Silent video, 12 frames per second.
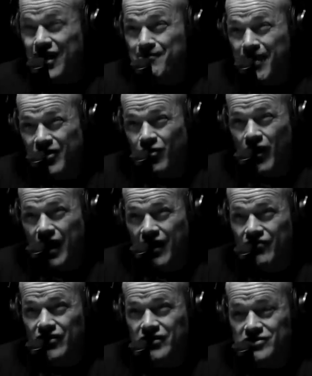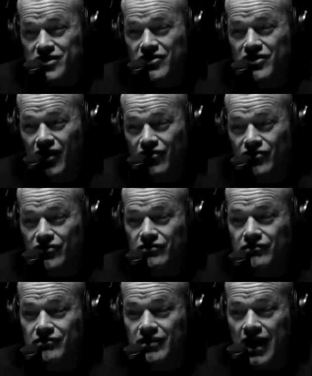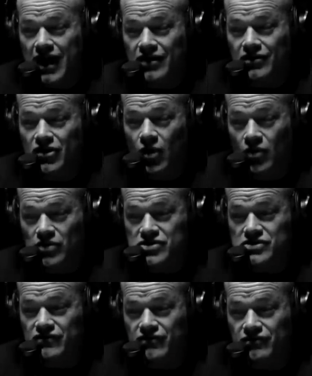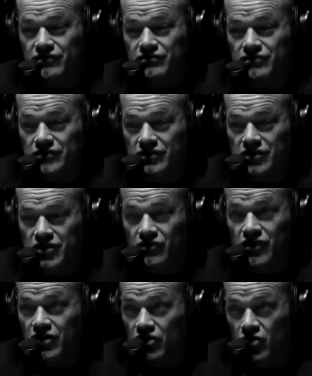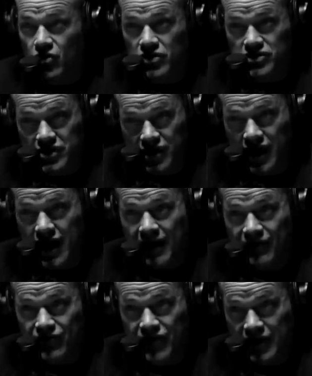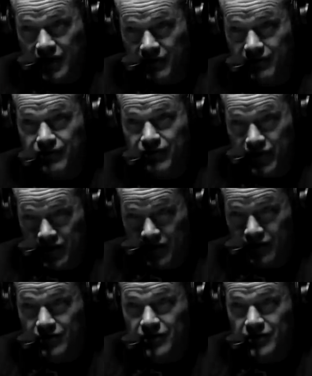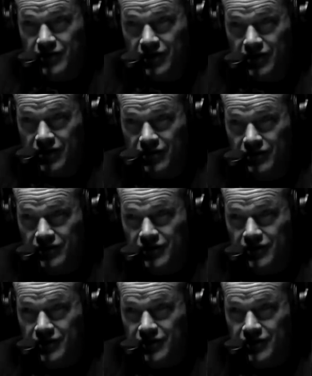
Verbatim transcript: And by the way, I think there's another kind of course of career course that I have thinking for you, you know? Mm -hmm.